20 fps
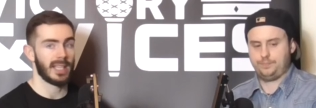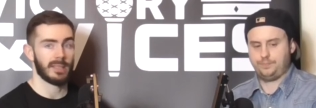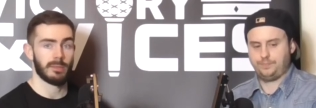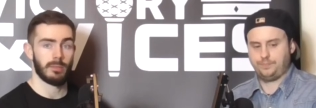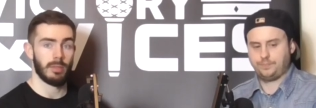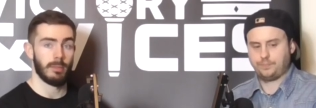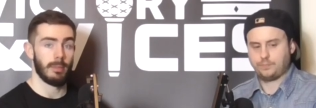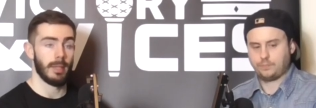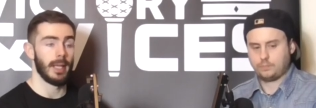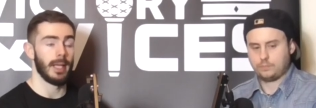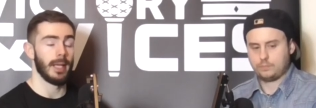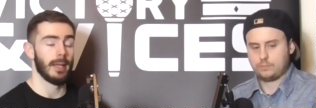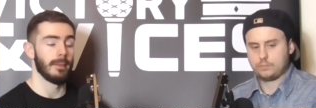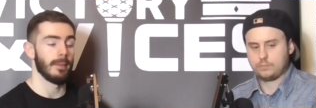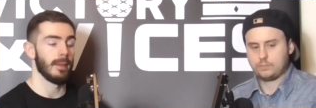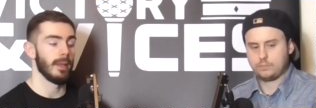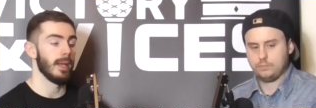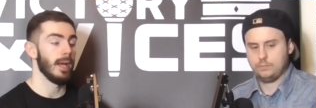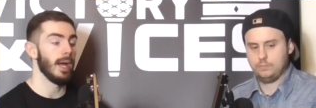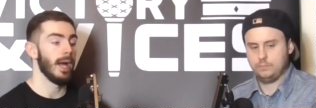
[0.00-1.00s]
Speaker 1: X amount of
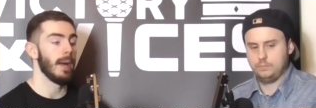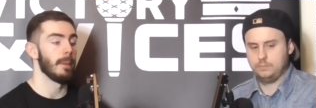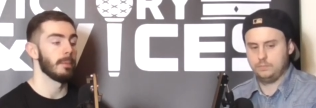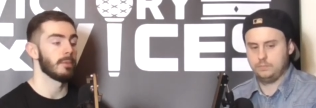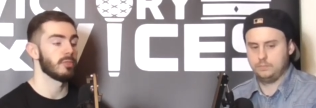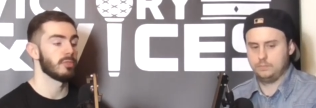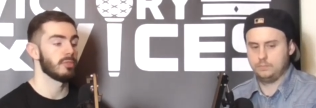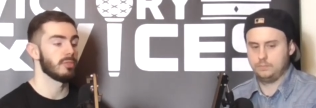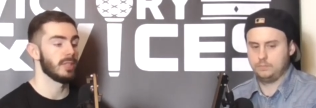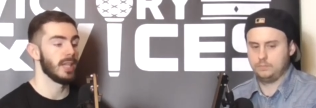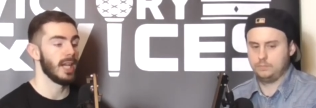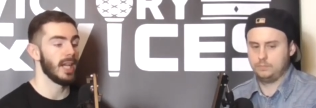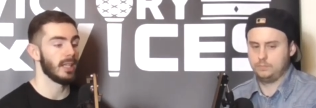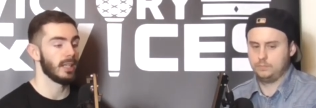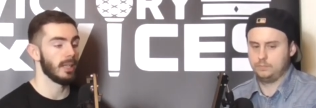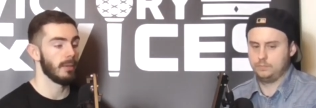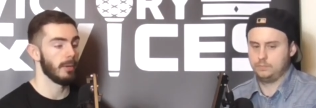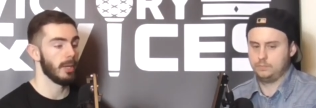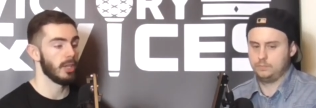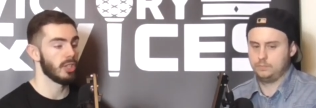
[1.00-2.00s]
million, um,
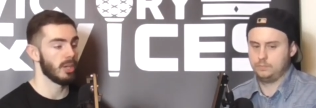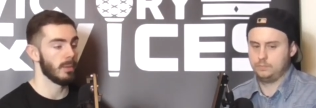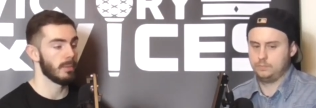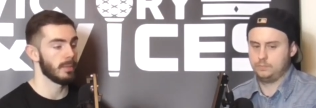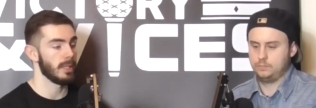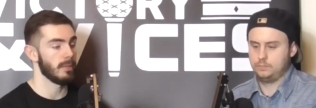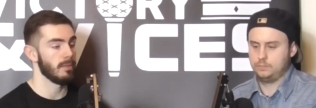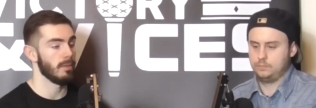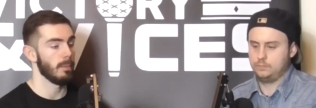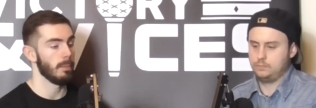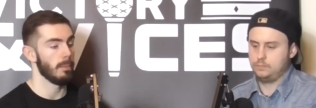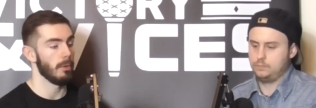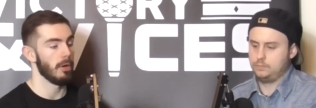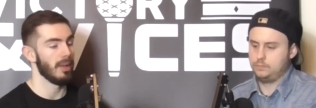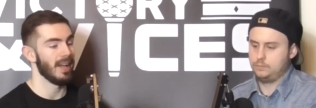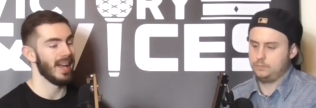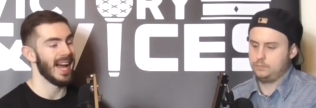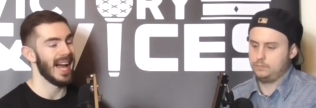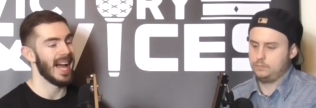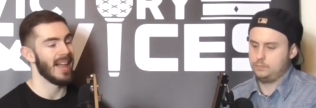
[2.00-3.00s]
take their way to Champions League
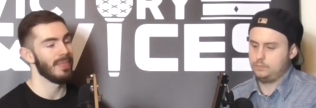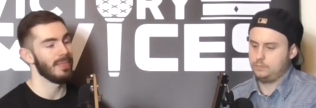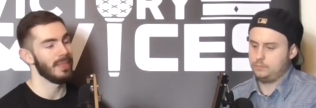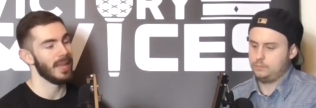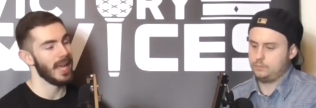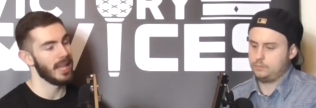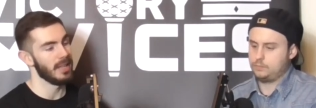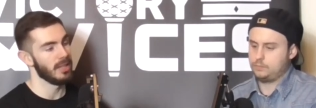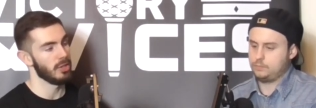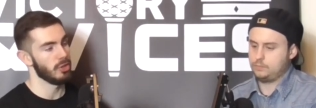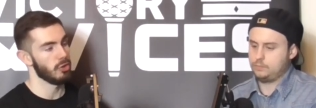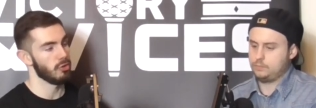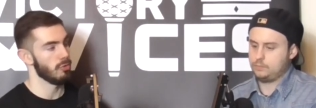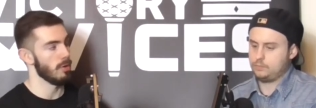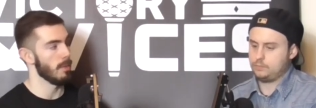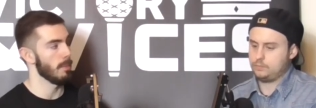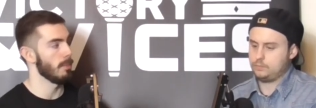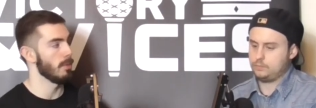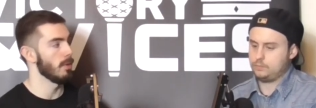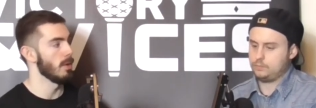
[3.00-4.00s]
football, and then
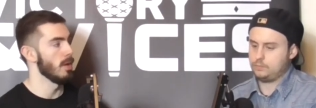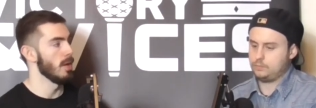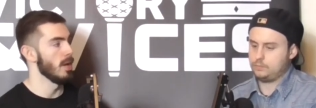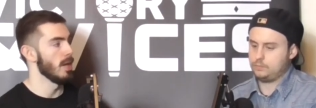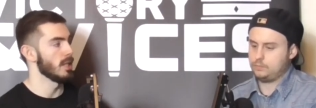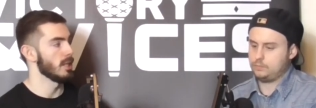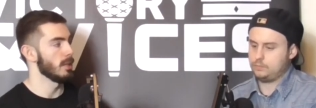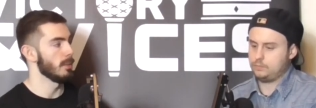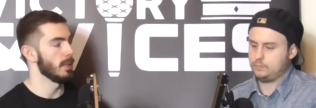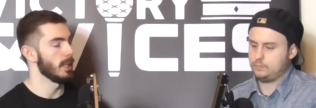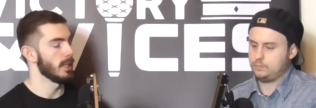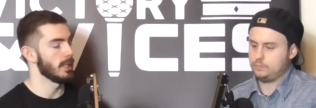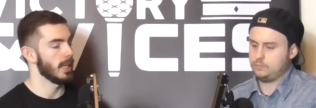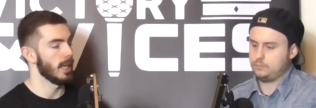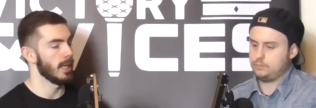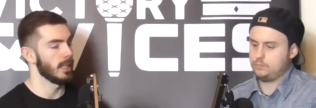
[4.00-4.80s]
strip some of the